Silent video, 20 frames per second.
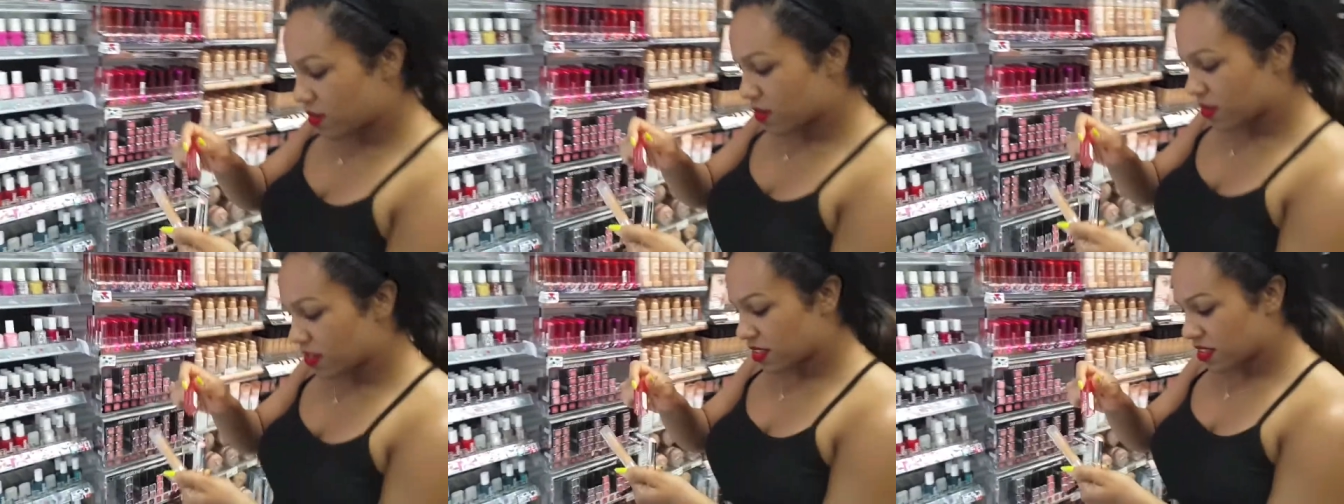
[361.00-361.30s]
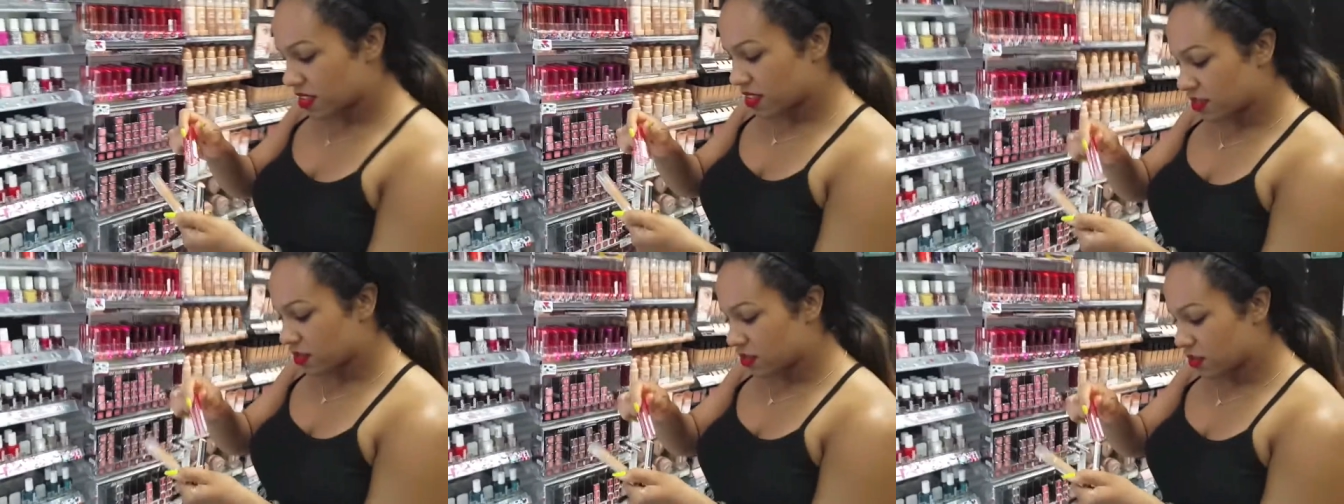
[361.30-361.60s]
I
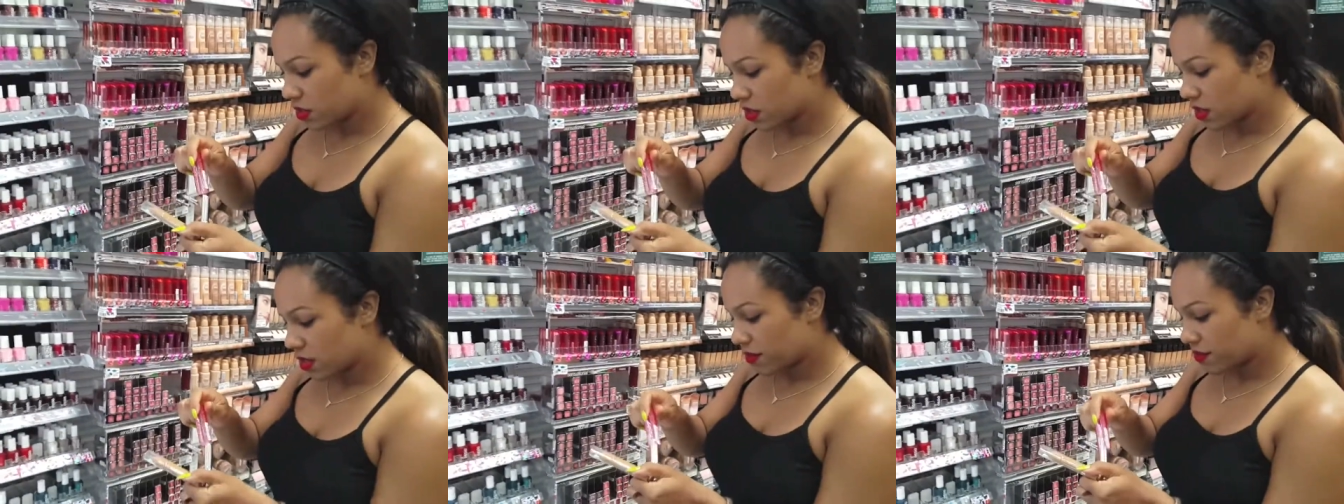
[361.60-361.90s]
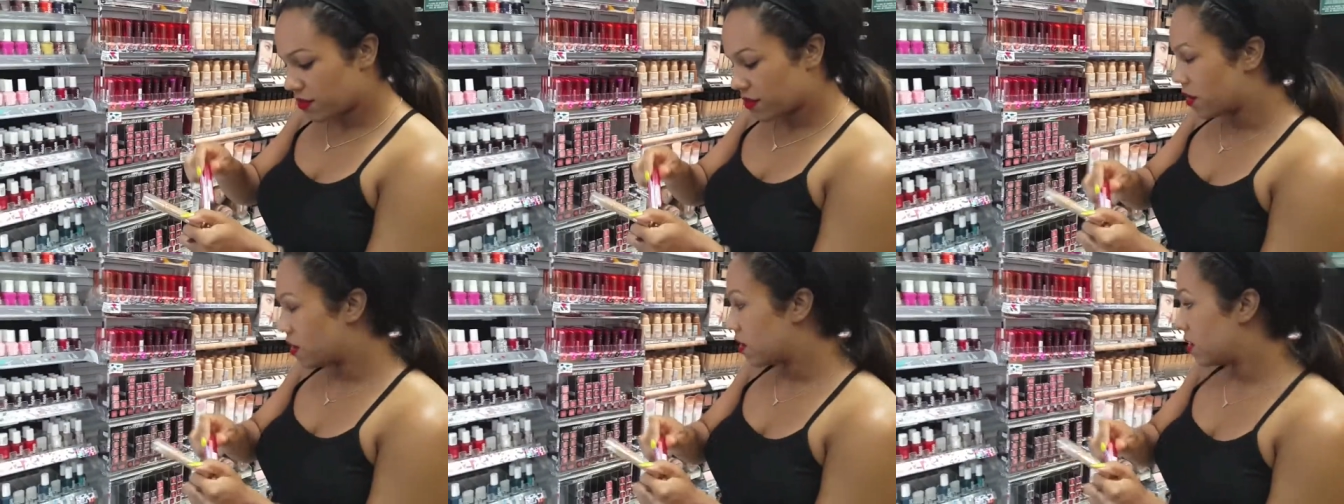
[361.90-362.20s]
think that's too
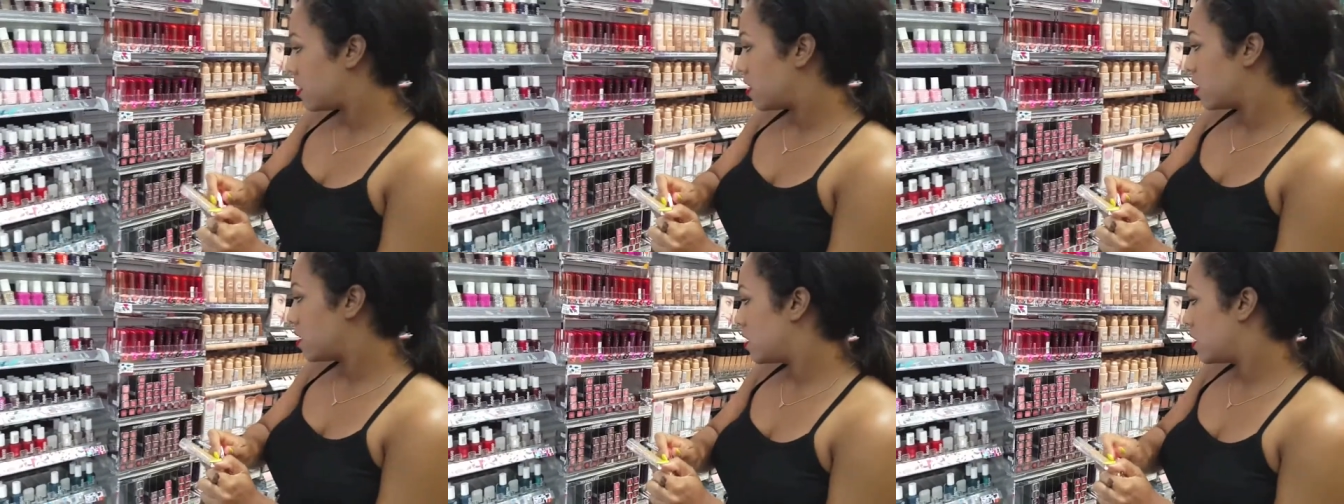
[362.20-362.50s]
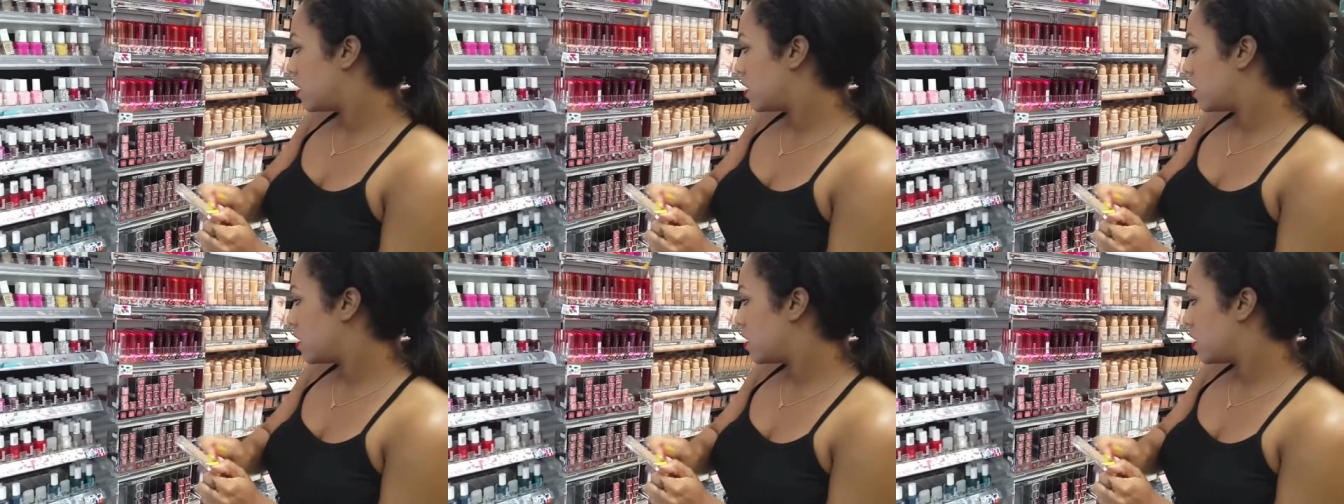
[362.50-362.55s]
light for her.